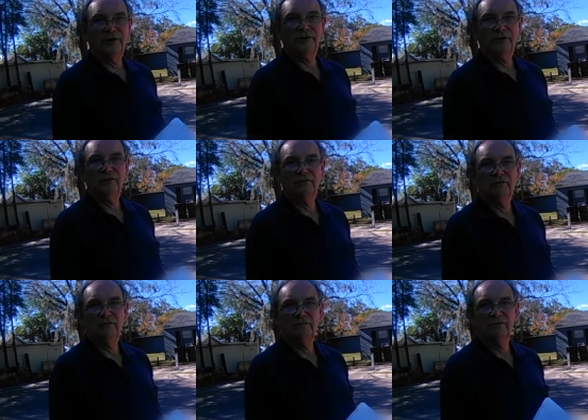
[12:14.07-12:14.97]

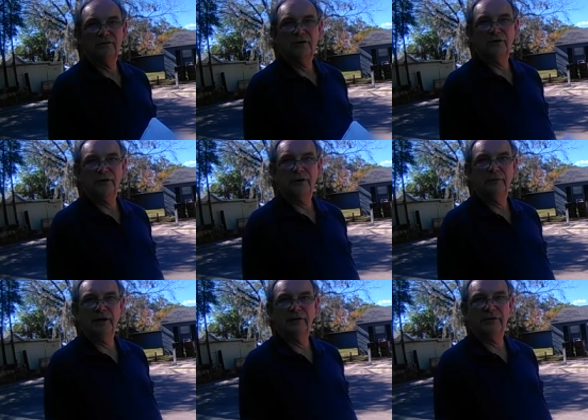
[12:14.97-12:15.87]
There it is. their
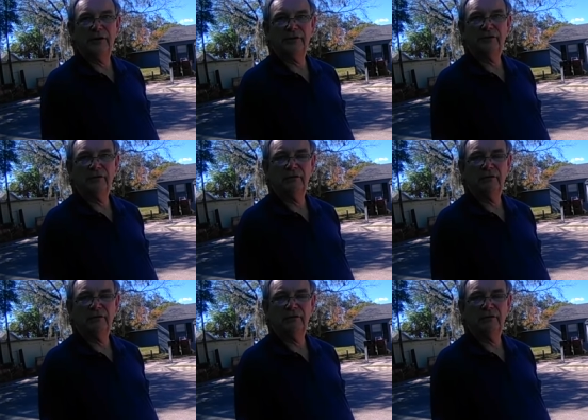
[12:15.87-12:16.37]
email addresses.